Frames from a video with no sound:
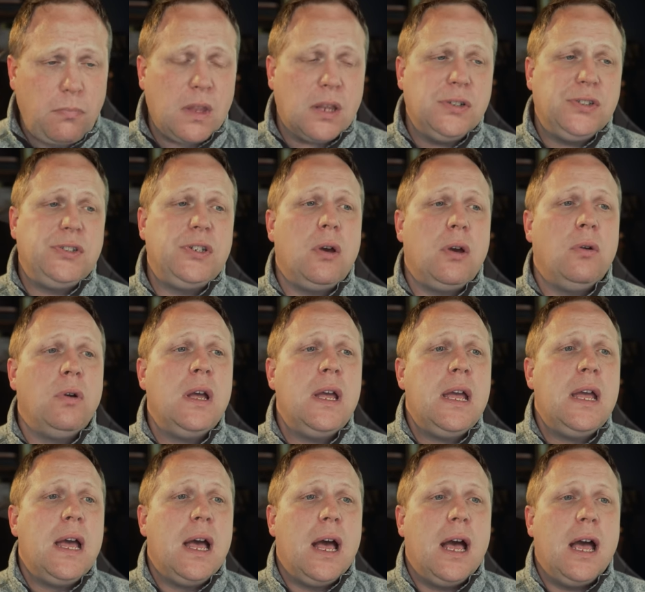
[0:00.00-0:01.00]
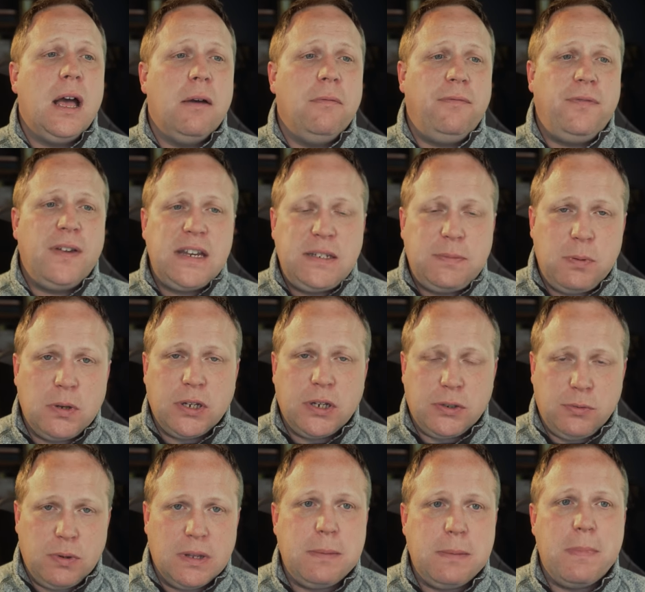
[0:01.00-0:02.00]
So um, Facebook is
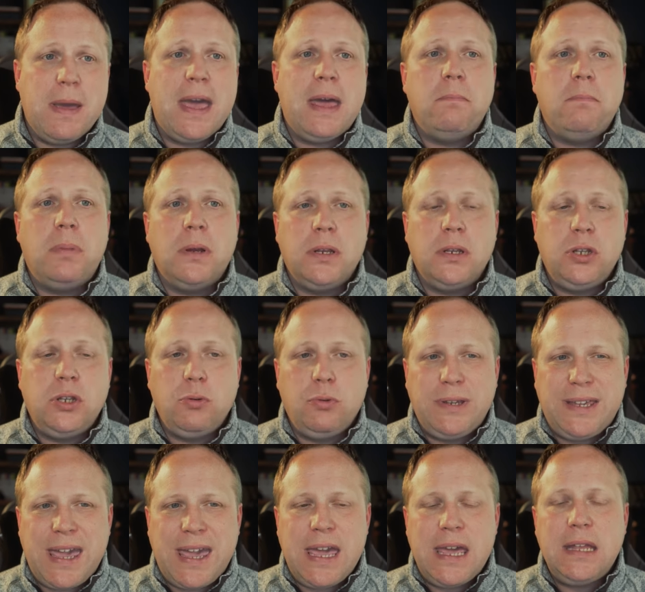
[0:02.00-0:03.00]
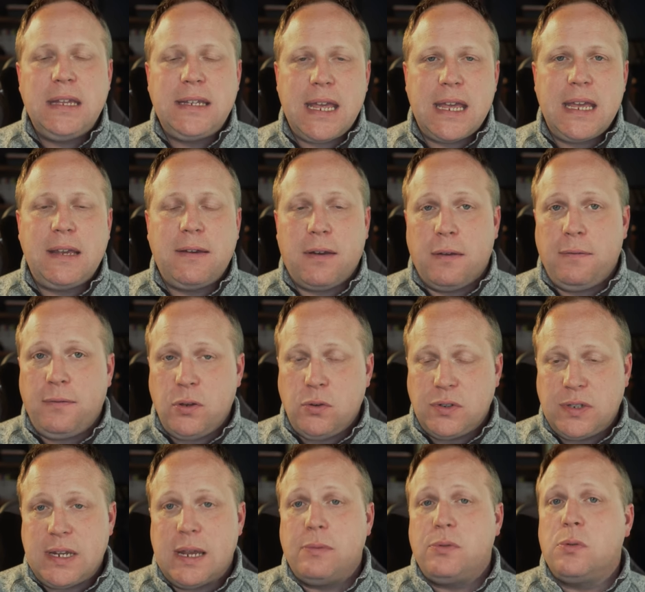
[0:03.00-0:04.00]
really bad, but you can take a few
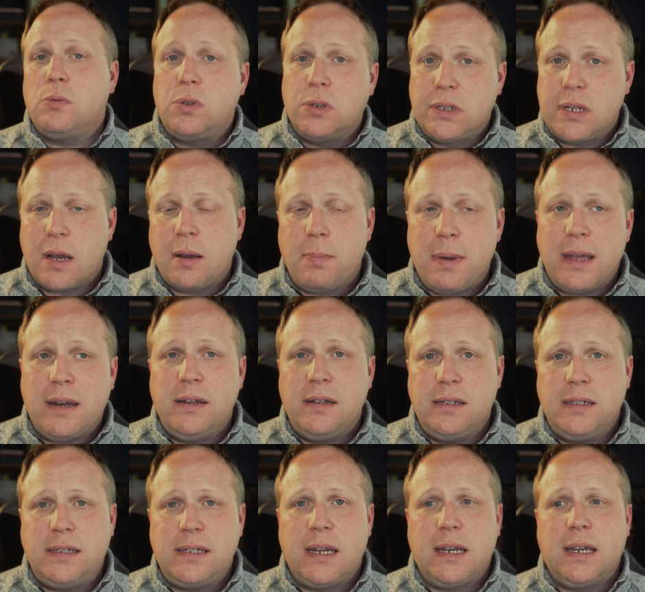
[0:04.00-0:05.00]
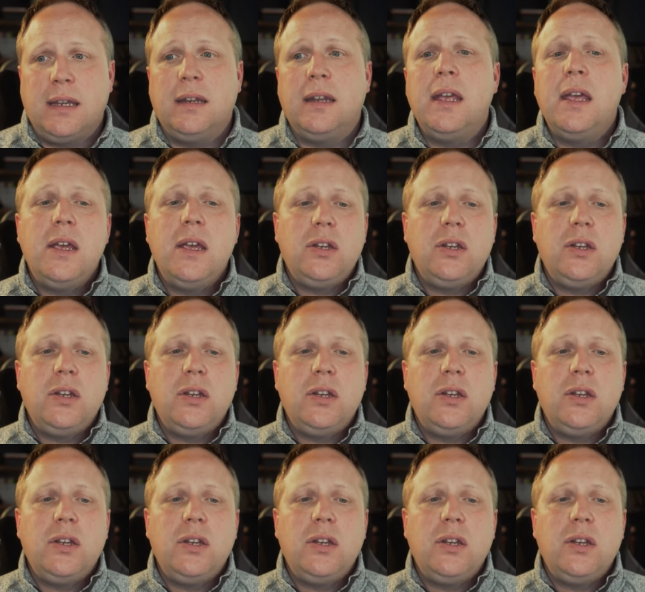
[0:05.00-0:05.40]
steps, which we'll talk about in a second,